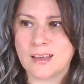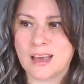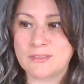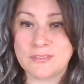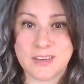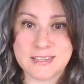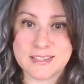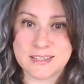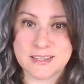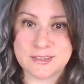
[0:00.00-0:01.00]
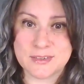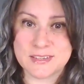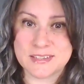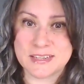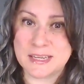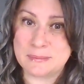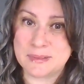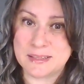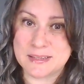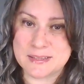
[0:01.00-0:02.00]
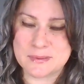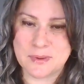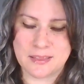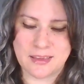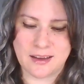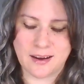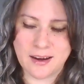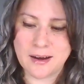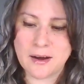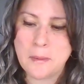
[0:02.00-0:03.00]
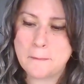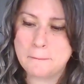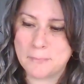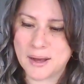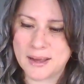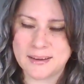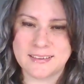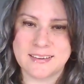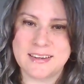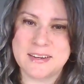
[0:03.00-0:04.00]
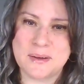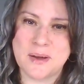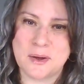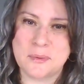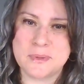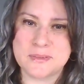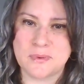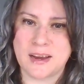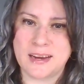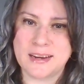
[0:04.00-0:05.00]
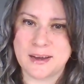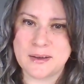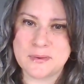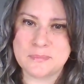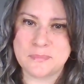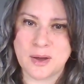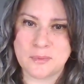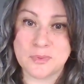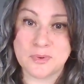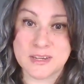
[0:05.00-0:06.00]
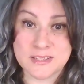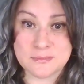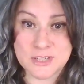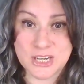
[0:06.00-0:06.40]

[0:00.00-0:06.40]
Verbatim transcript: have a vested interest in keeping things the way they are. But you know, I hope he's right. I hope I hope there is some